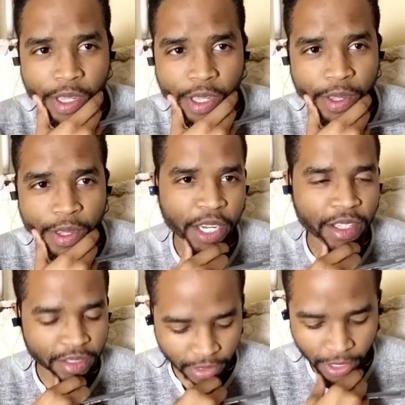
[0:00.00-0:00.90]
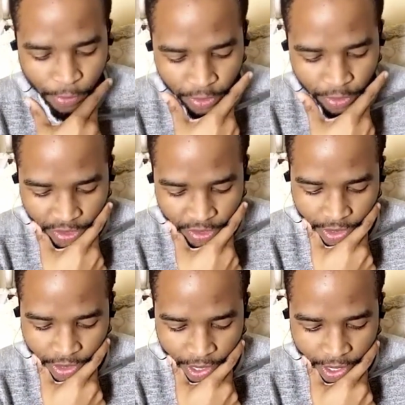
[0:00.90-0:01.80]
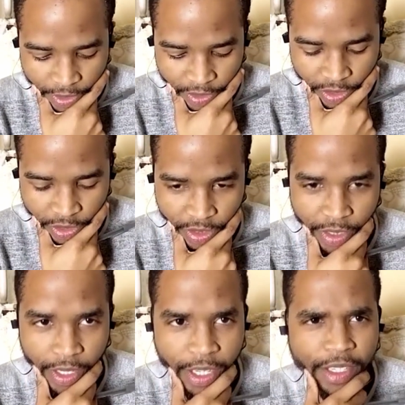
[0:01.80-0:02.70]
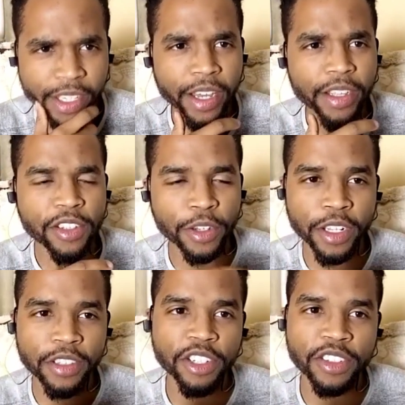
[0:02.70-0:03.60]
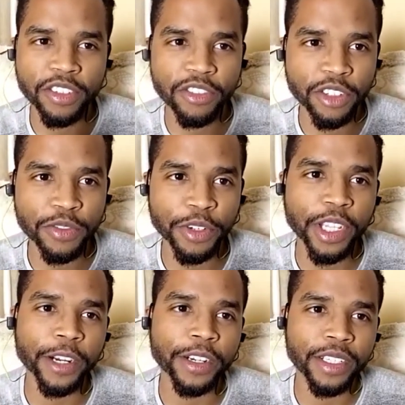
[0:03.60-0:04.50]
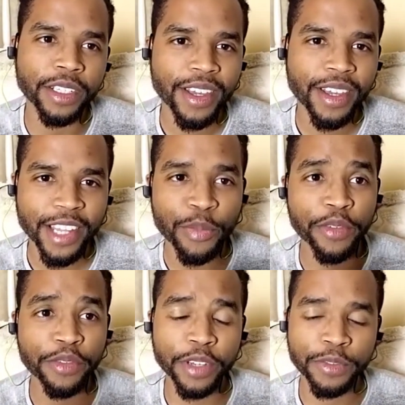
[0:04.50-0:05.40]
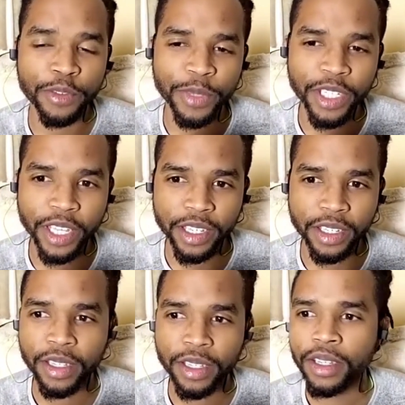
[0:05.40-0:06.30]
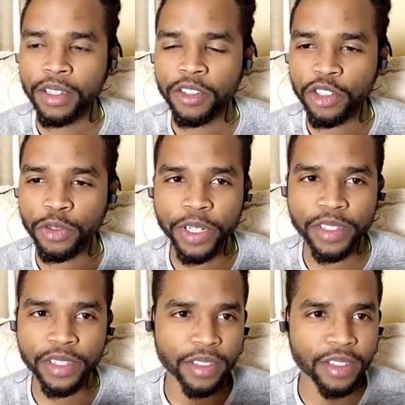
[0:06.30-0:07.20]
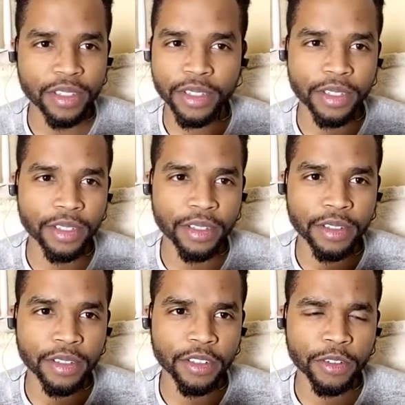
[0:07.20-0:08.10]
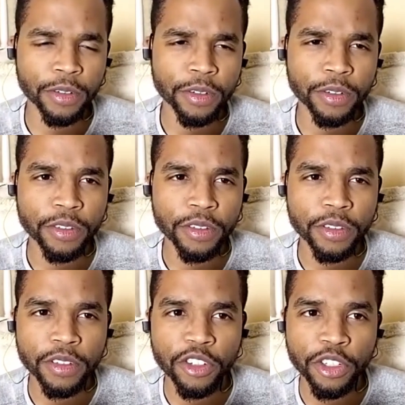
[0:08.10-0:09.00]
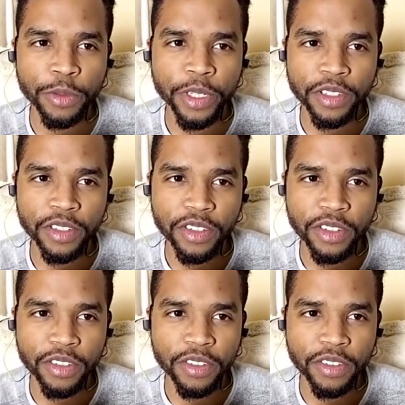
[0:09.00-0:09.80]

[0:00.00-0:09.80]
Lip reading: yeah, I mean, I will say that, yeah. So, and just for clarity, like by fluff, you mean like she wasn't, or she was